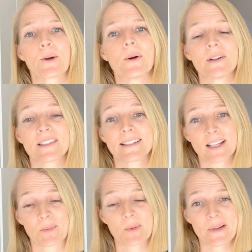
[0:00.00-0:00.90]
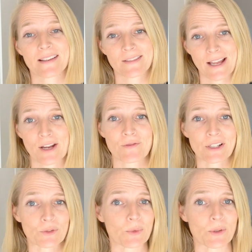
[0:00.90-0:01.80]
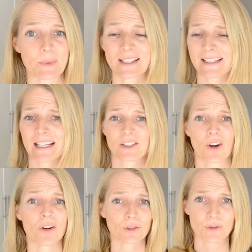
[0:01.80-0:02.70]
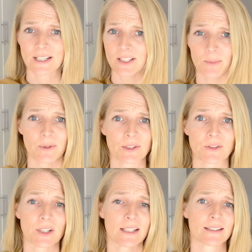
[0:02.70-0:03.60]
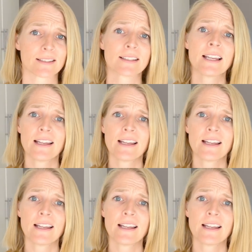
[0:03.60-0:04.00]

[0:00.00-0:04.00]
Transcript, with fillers: quality supplement like Ritual because it has all traceable ingredients.